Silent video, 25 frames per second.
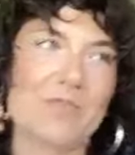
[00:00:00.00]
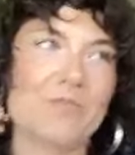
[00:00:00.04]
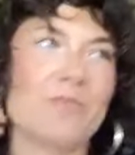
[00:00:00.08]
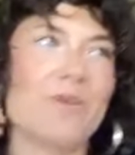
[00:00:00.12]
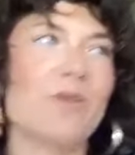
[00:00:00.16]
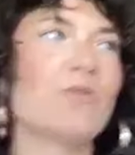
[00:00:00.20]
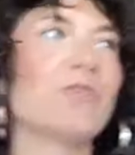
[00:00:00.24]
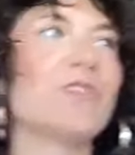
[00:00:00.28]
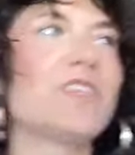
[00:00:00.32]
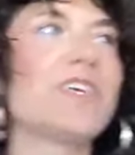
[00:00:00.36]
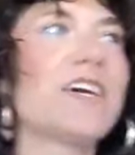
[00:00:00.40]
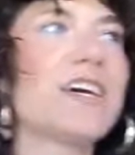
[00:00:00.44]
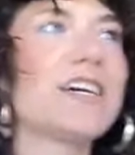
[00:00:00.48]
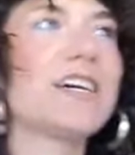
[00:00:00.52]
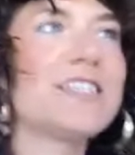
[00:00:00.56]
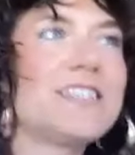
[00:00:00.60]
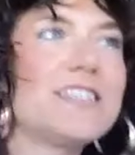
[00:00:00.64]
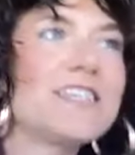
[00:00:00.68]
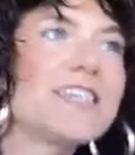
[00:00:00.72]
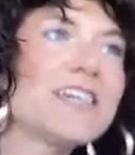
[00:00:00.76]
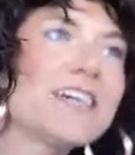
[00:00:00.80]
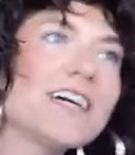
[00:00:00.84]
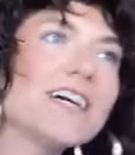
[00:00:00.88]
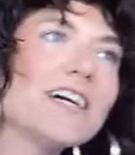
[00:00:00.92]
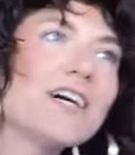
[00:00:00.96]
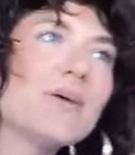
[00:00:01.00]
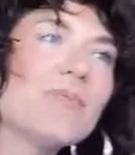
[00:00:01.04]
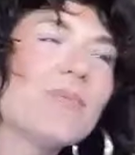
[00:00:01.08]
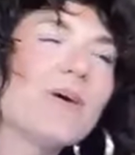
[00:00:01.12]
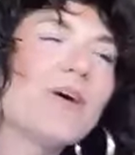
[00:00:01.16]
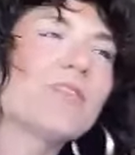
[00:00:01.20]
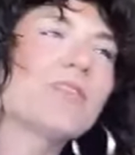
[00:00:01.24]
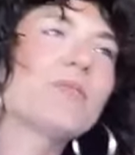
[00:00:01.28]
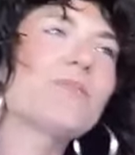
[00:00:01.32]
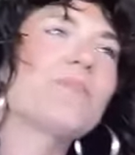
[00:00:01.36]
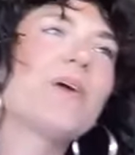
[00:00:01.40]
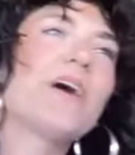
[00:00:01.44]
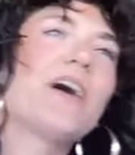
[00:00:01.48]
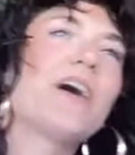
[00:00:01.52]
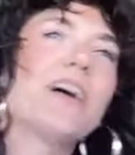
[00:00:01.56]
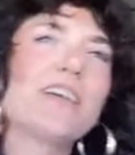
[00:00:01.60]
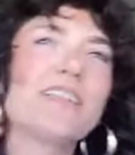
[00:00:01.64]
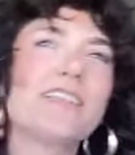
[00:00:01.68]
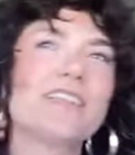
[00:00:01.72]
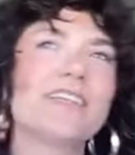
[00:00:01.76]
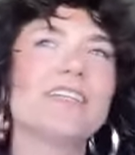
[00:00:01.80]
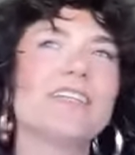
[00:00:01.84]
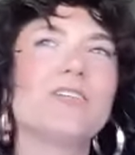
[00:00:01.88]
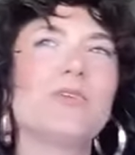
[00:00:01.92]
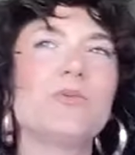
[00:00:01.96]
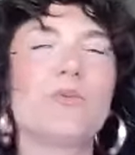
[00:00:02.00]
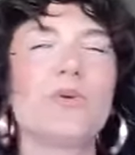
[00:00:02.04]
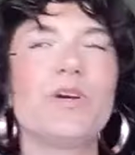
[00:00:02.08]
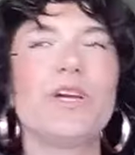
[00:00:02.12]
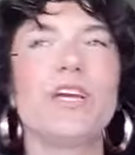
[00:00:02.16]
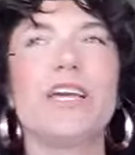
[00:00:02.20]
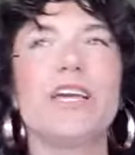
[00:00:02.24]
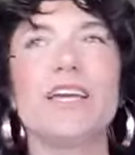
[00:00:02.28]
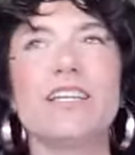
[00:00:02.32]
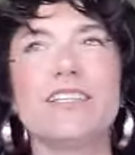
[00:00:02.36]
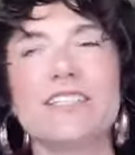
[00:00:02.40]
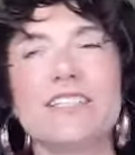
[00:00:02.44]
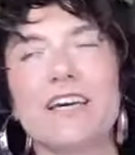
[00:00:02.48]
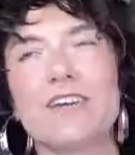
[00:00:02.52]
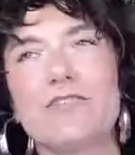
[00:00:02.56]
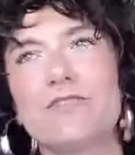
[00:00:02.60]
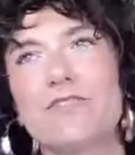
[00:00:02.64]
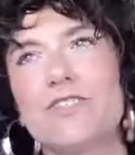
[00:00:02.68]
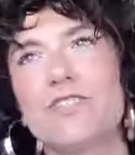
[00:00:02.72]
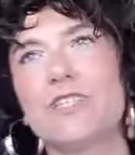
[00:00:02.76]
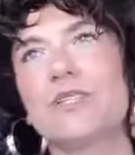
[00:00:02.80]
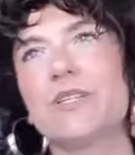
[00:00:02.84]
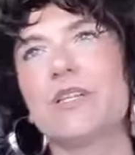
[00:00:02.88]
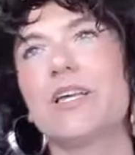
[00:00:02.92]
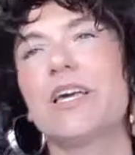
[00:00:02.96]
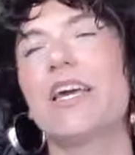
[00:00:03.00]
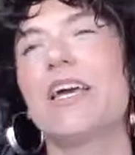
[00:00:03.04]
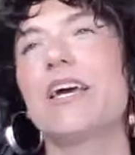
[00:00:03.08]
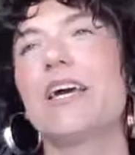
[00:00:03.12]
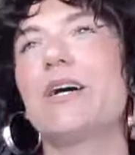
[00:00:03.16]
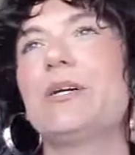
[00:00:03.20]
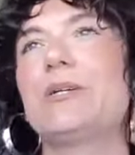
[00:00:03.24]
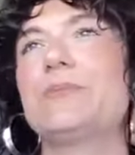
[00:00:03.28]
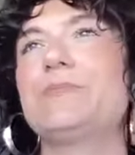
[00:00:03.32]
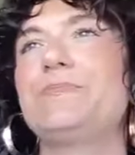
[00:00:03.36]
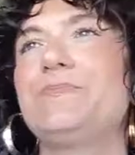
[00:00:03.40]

to me with the idea about the pilot, we definitely,